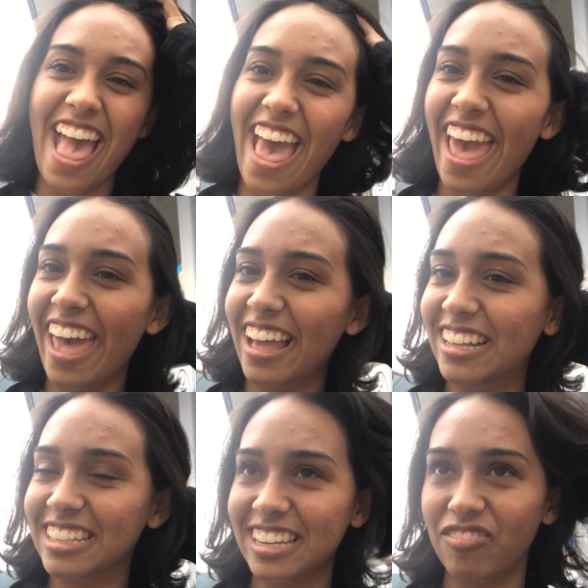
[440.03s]

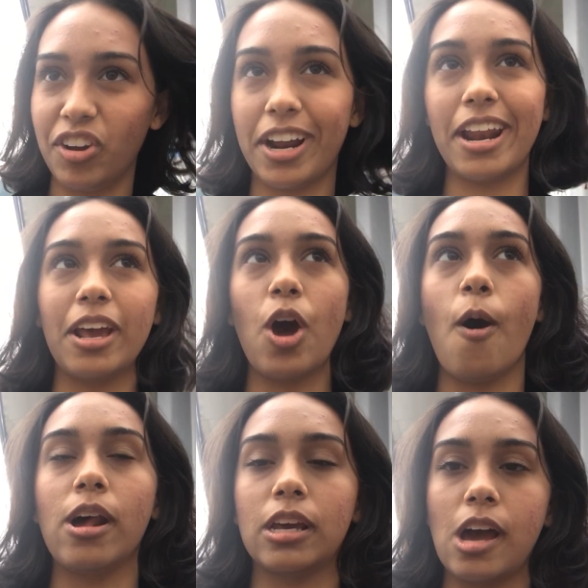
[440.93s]
and we're gonna go
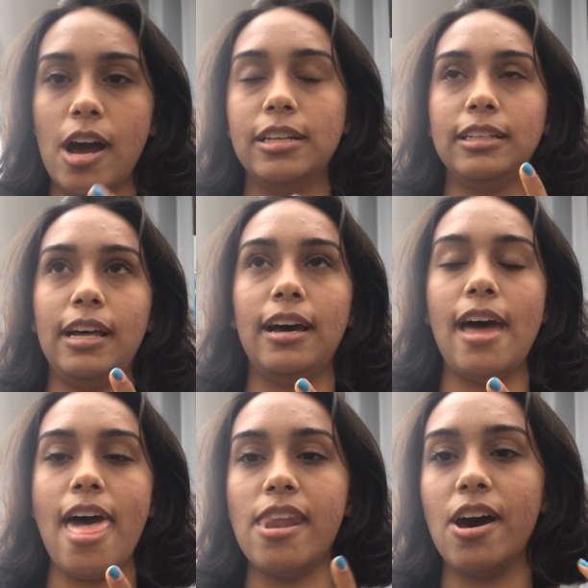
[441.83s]
on a
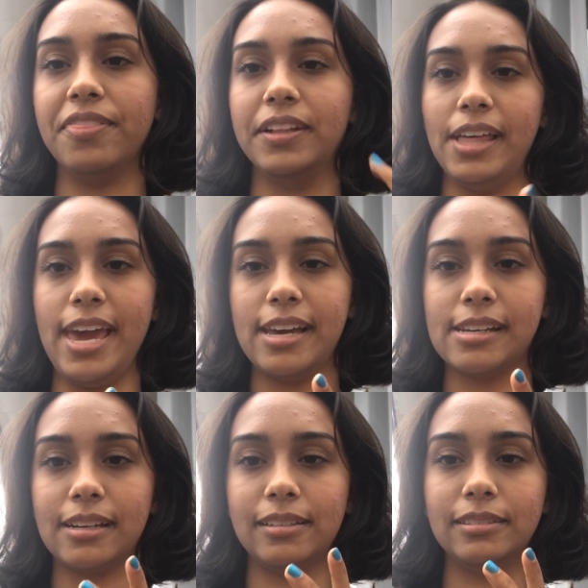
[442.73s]
gondola and on the lake.
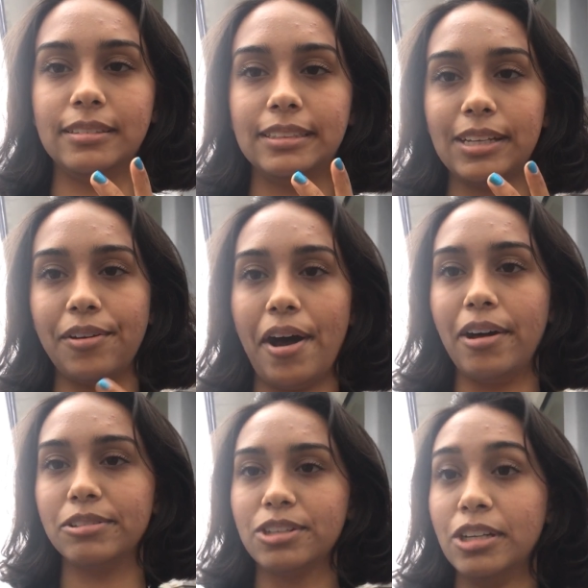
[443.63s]
So
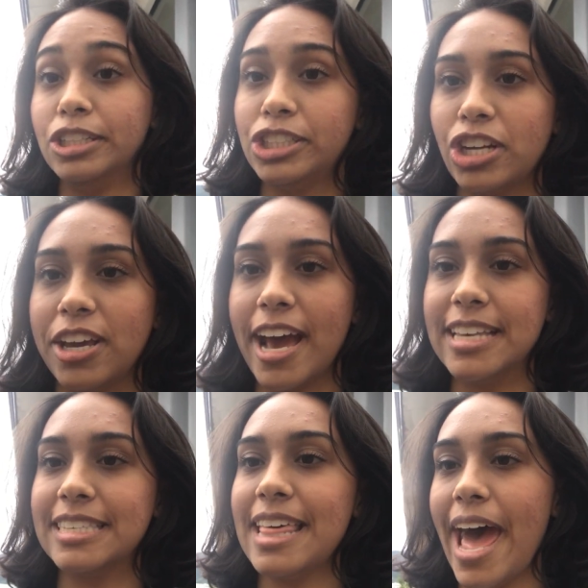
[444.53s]
I'll show you
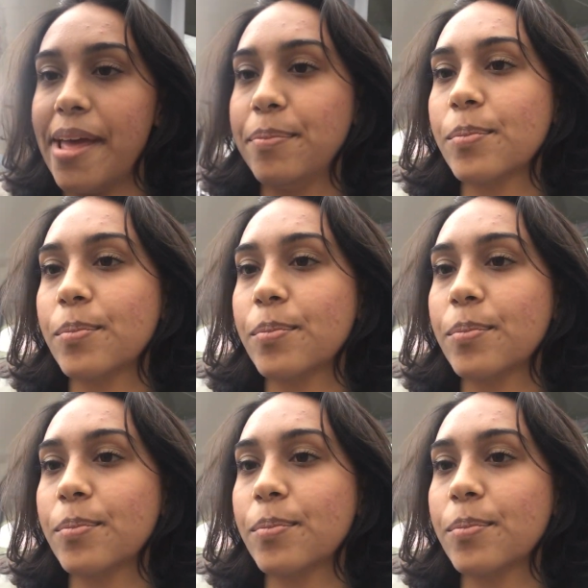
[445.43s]
guys to that.